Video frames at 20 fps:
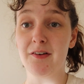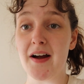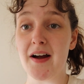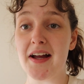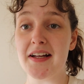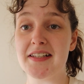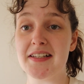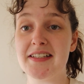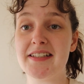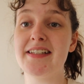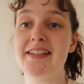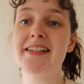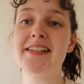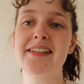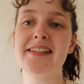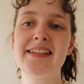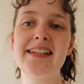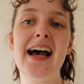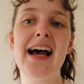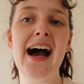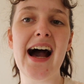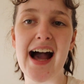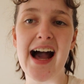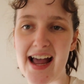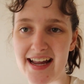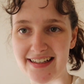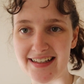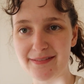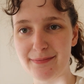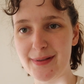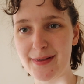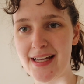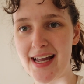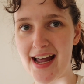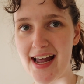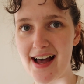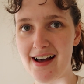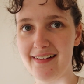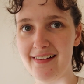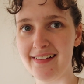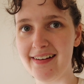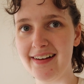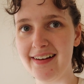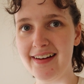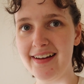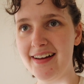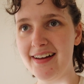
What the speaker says: ride just tired me out.